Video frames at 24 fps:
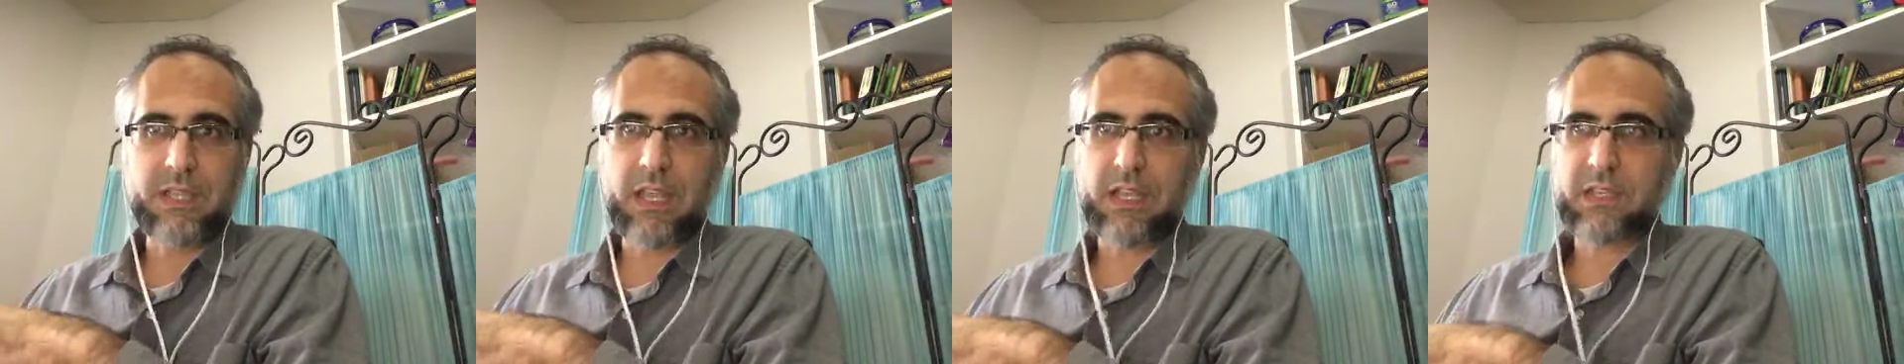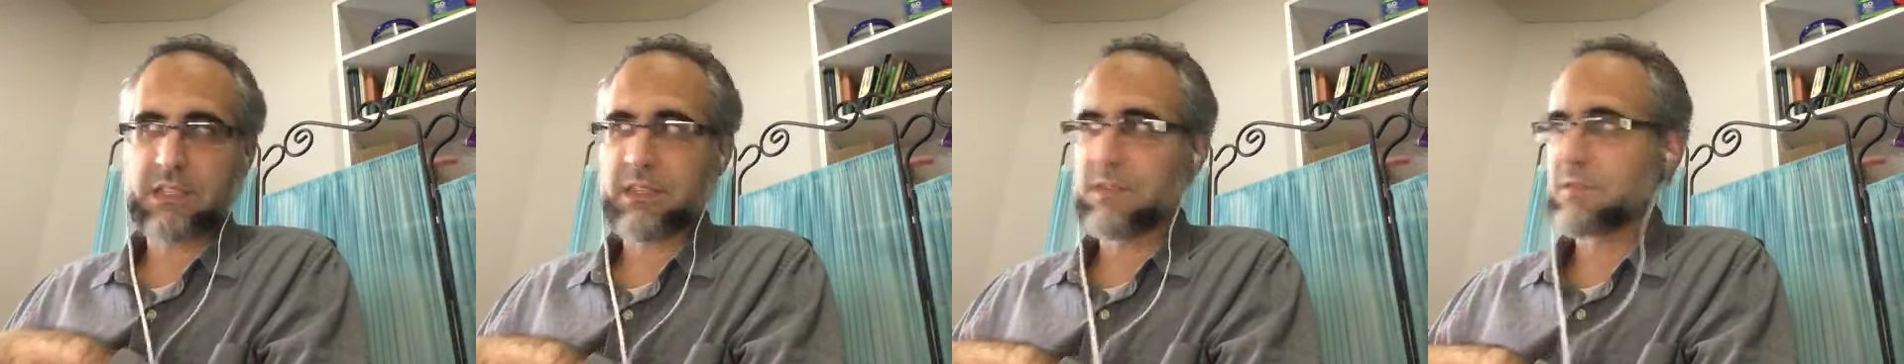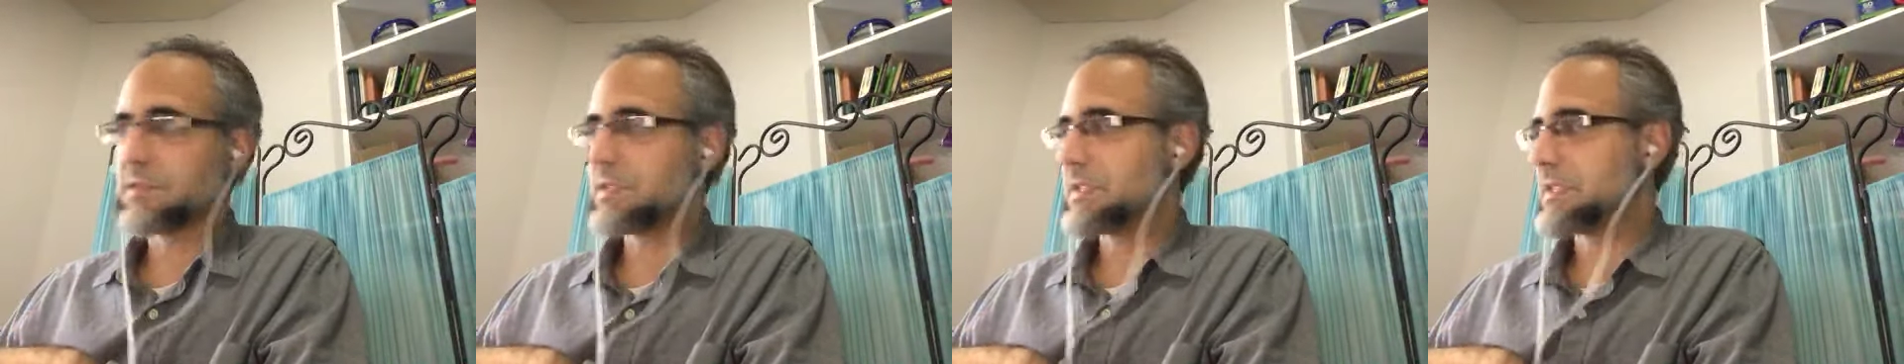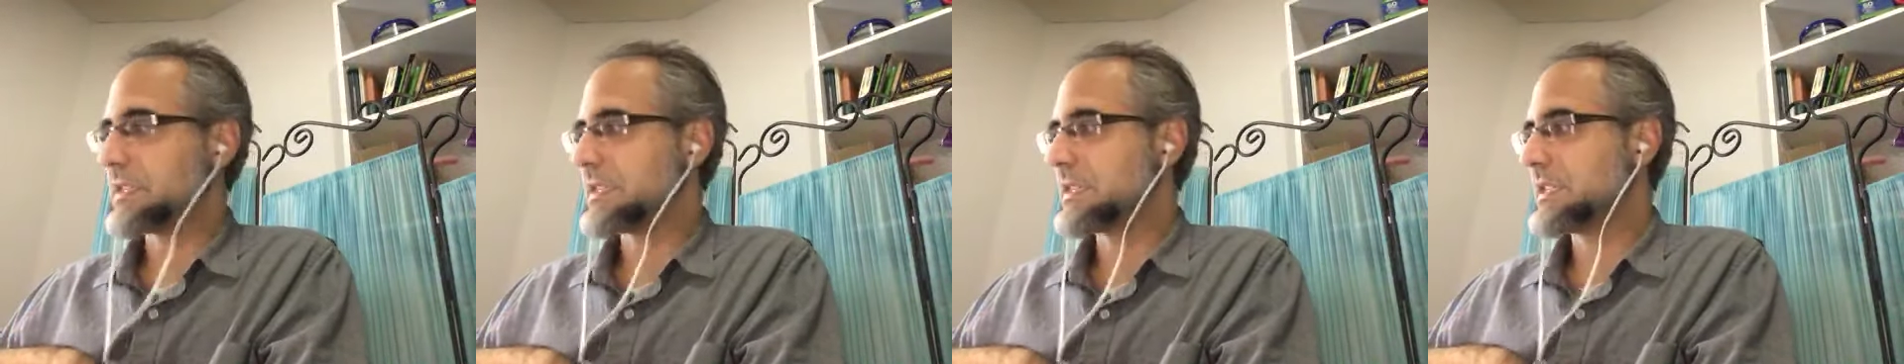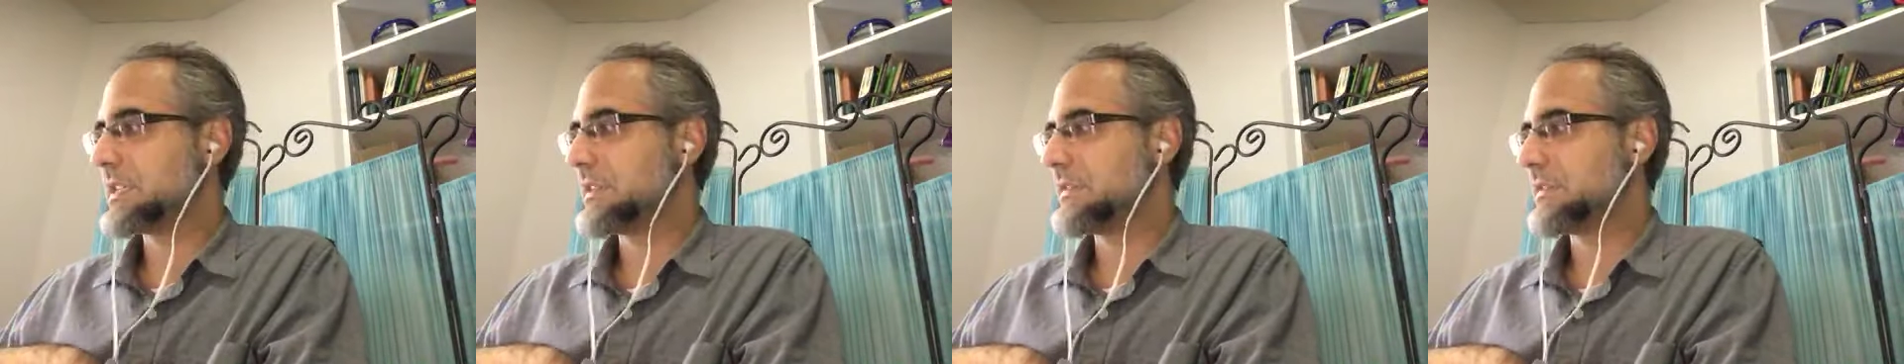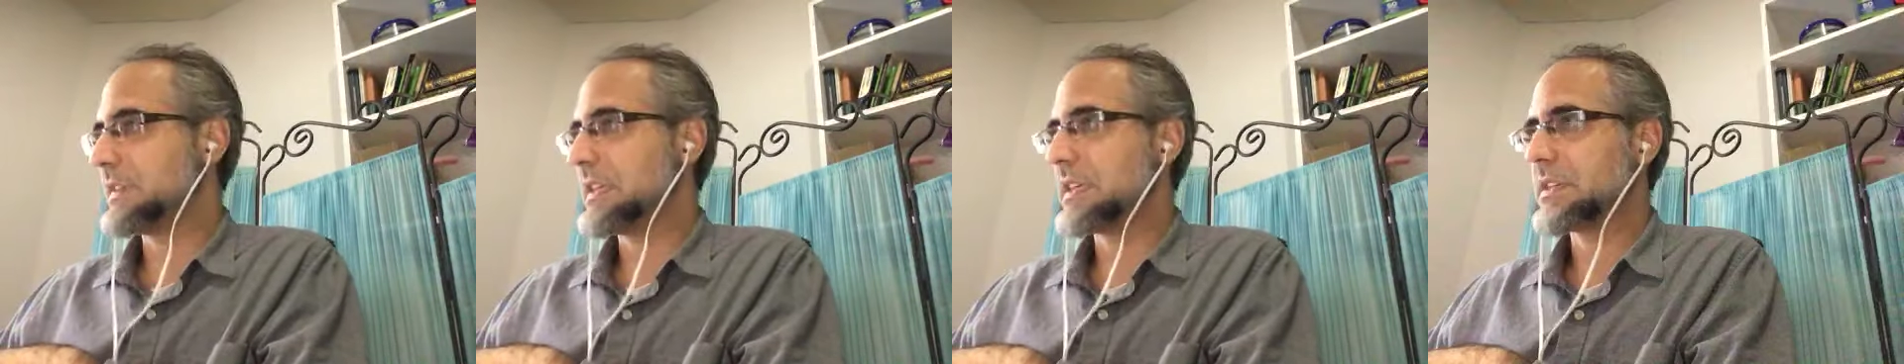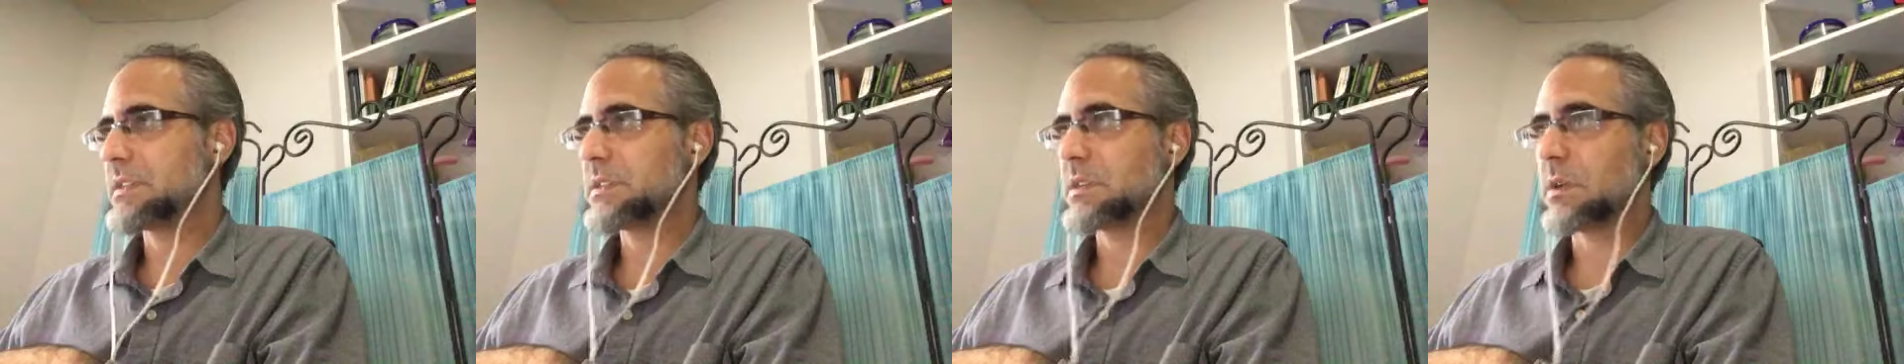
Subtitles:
attacks they've seen on TV.